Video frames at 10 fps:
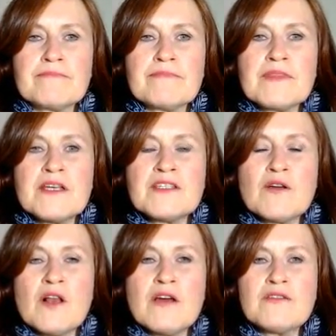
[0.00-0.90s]
So
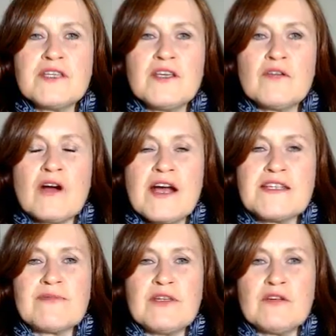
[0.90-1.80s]
closing your eyes
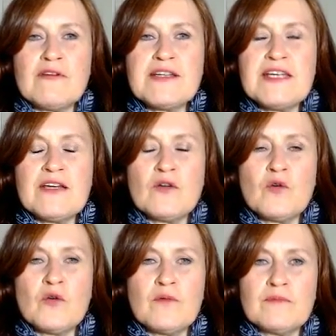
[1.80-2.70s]
when you're ready,
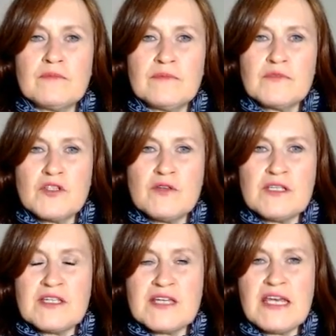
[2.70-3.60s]
or choosing
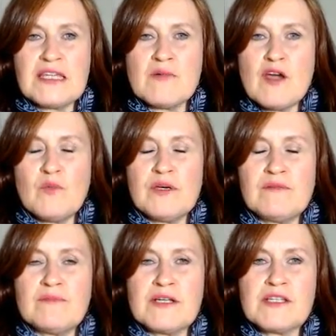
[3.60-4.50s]
to keep them open
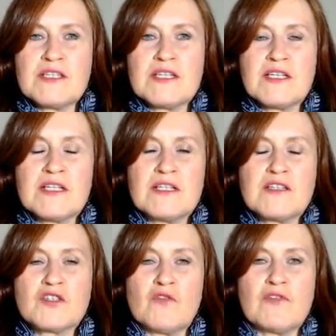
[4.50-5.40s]
but
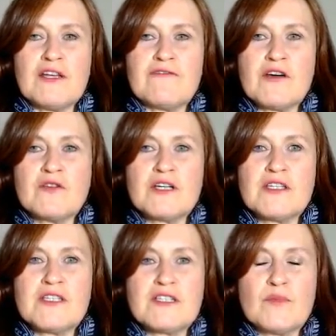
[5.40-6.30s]
softly
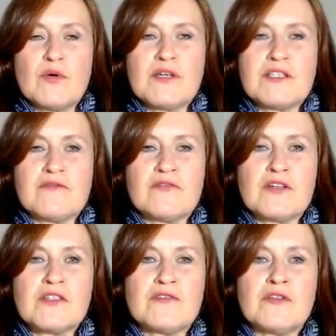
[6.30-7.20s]
focused at a point in
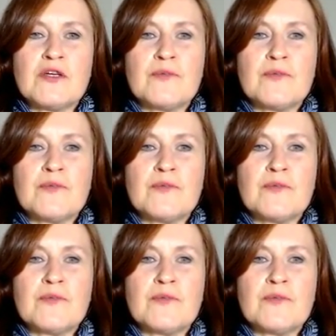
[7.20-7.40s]
front of you.